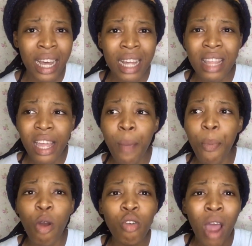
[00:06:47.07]
they keep
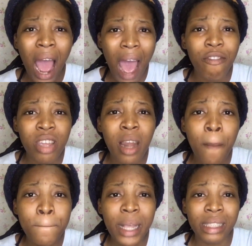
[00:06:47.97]
on having
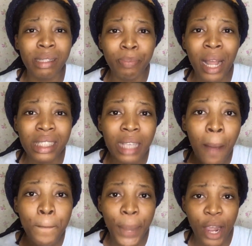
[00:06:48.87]
misplaced
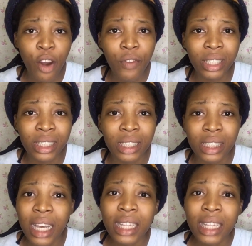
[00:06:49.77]
priorities.